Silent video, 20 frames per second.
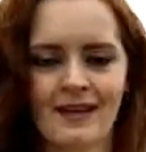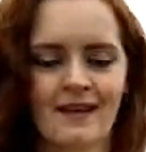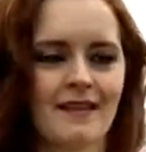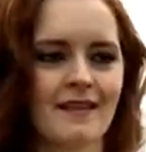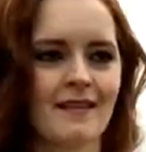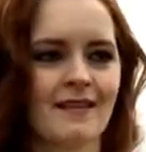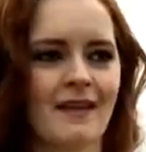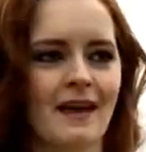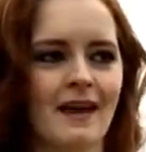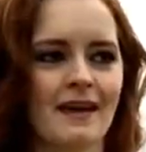
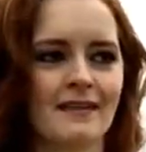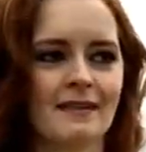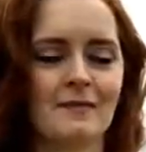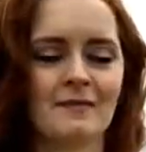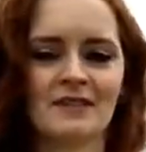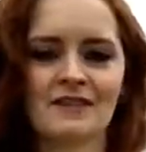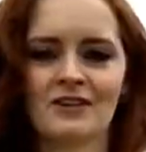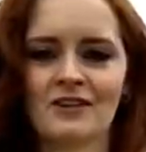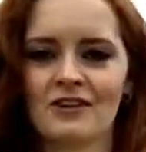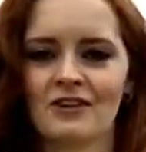that the
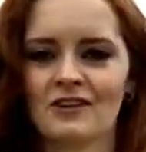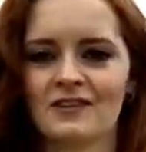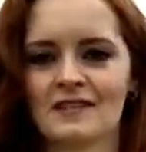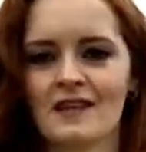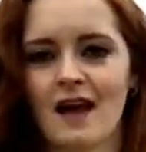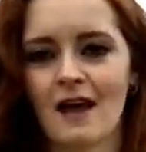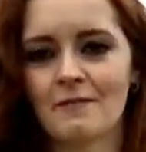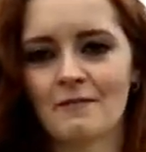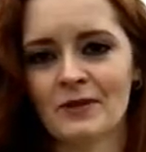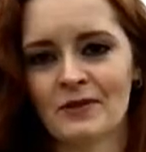materials
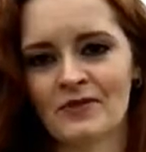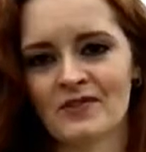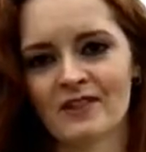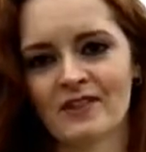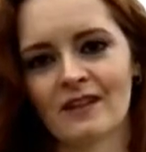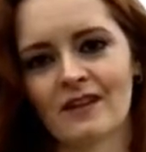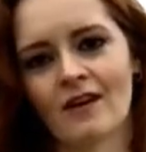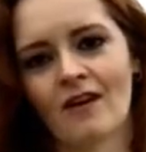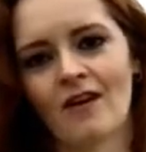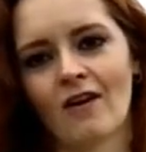I'm
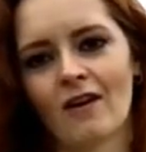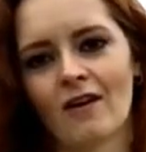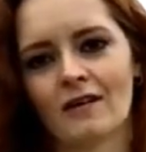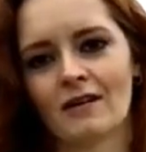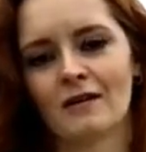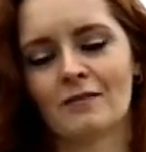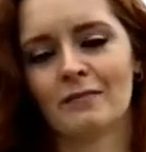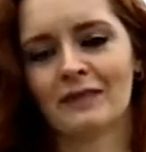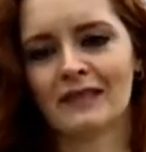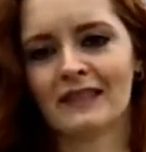using are
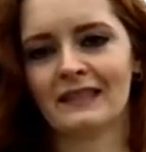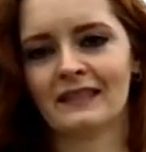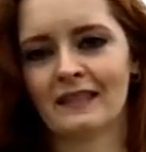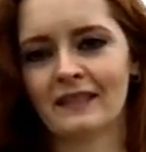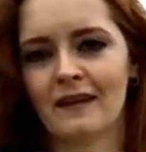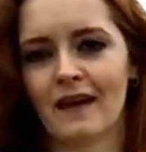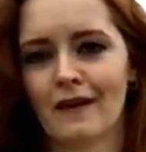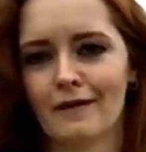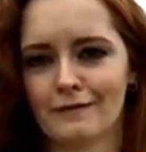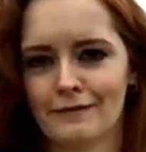completely
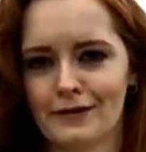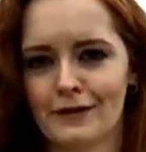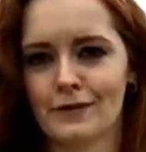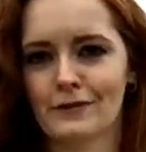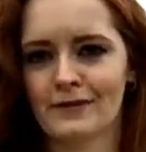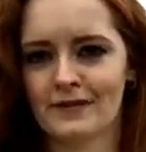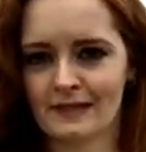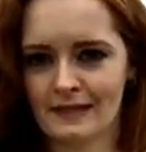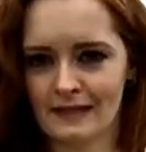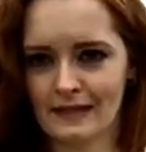
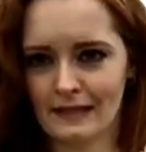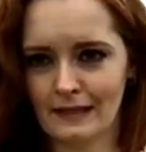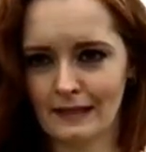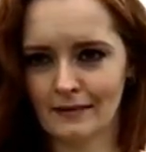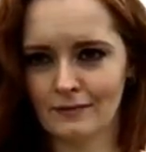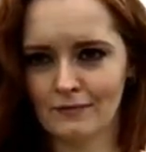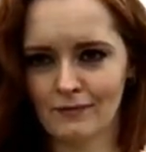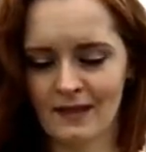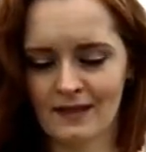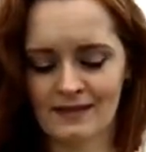non-VOC
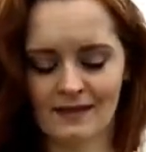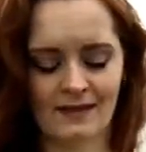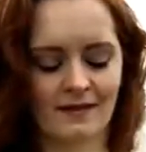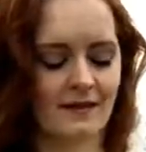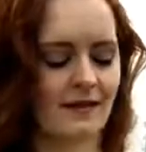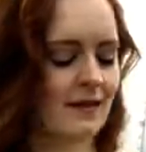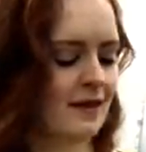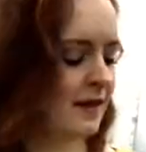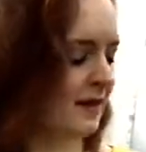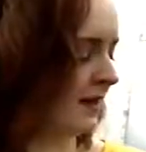resin.
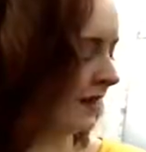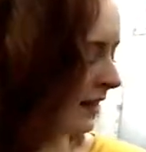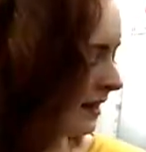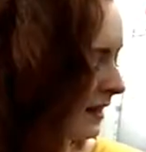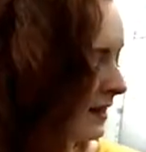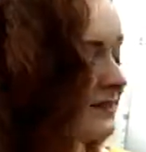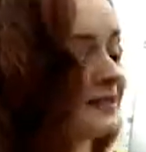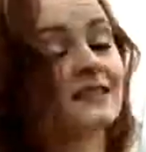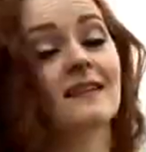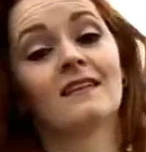And I
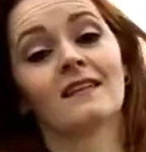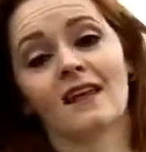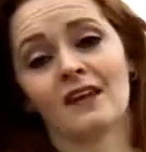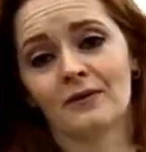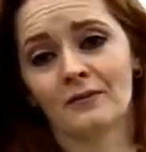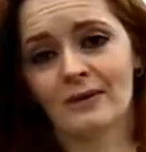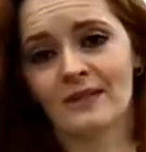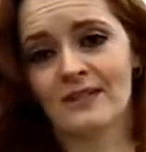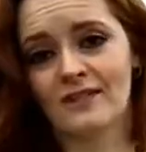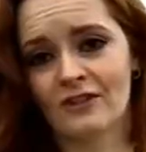did a lot of
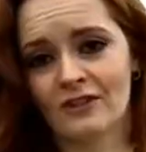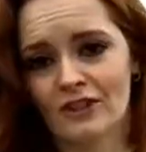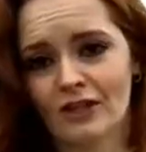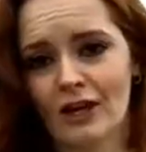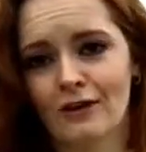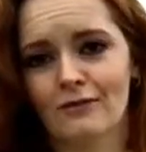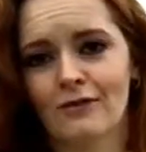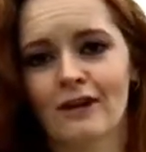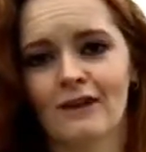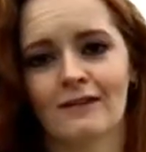research. I
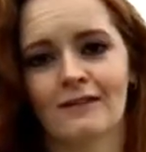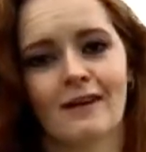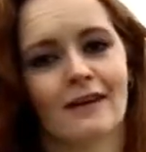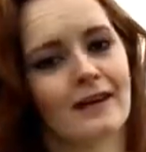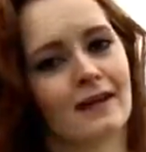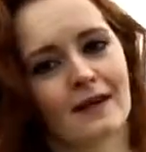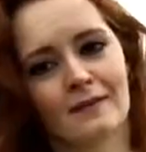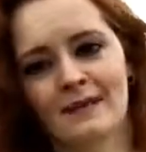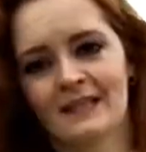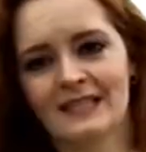read a lot of
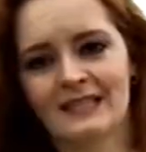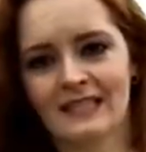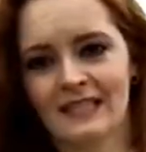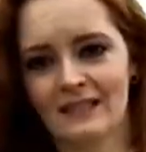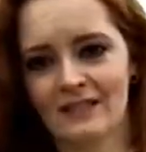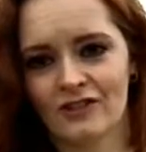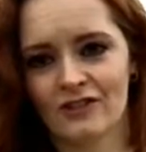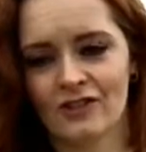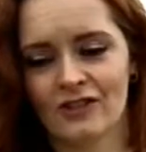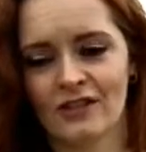
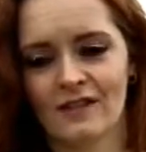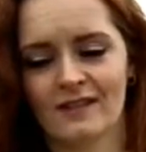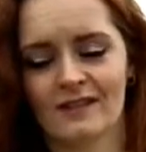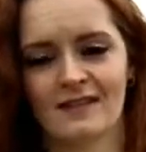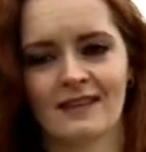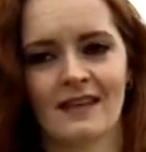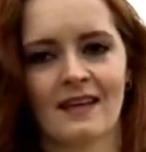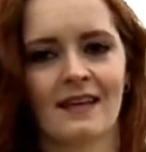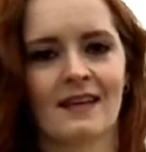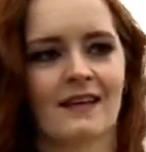MSDS sheets,
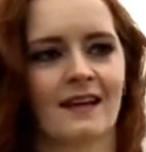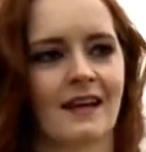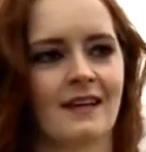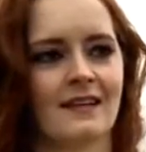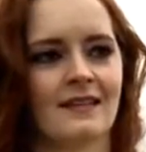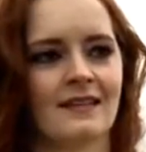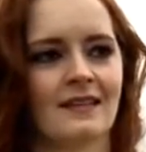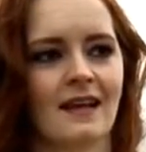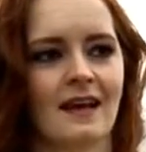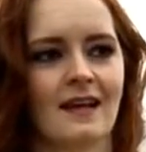and
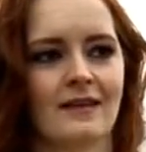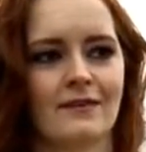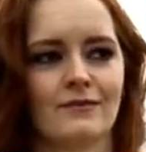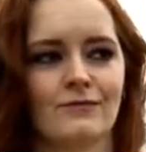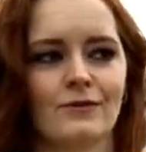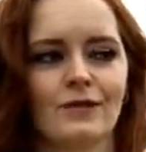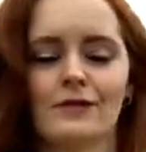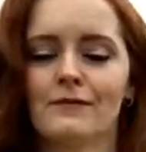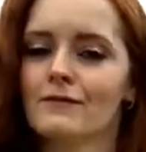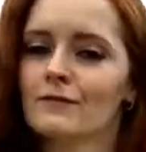I
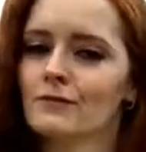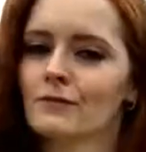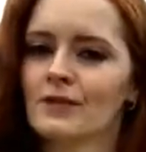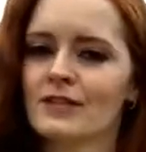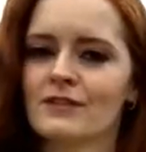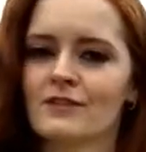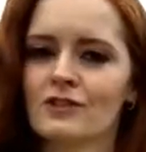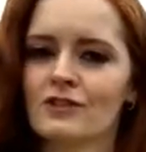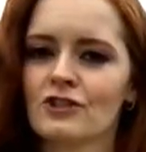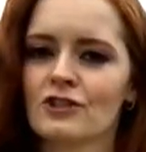even
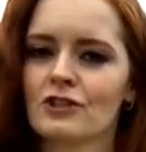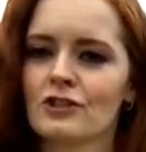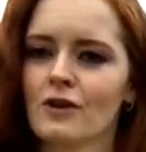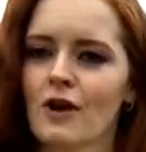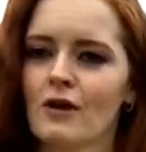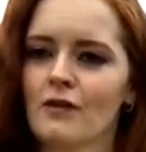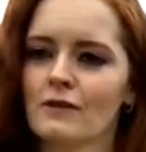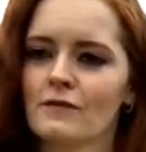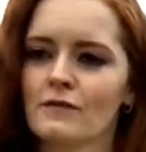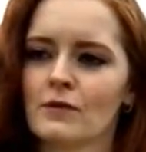researched
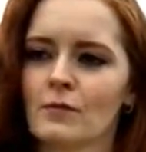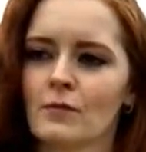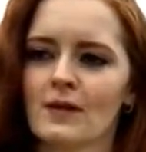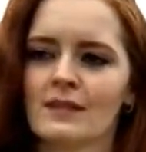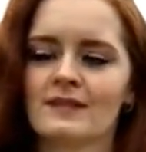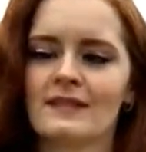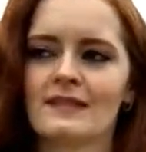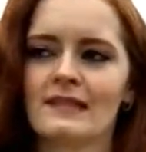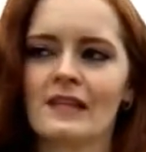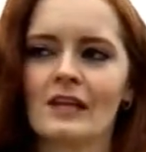all of the
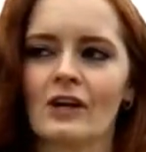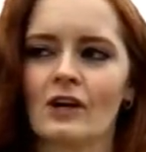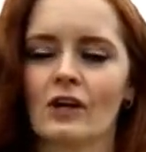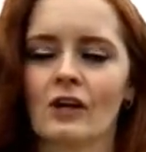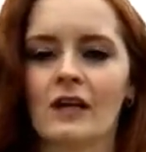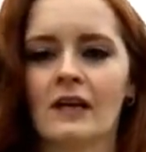ones that are